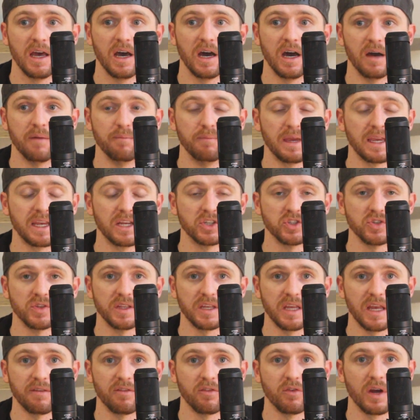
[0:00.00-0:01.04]
uh, making sure
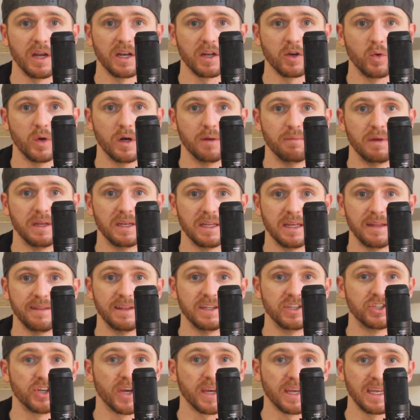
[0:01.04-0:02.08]
that you have the right equipment and
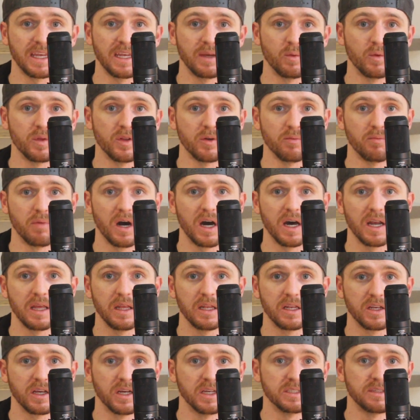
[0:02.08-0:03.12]
then checking in with your
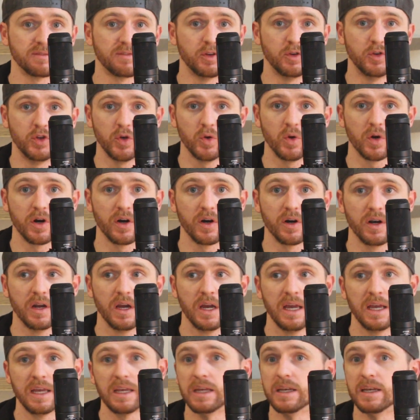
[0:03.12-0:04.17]
body because if you do hurt
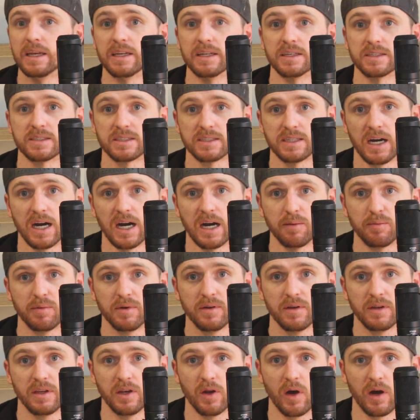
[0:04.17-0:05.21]
you need to stop
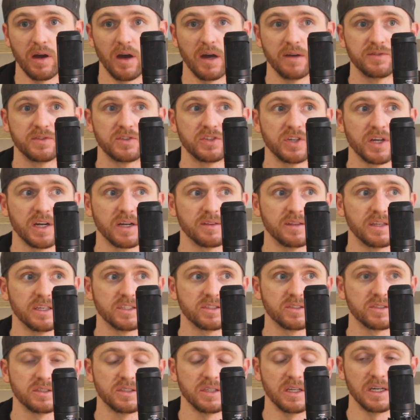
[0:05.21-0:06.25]
you know I, have shared
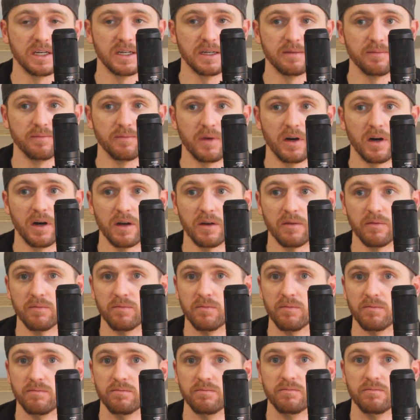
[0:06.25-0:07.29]
this um, on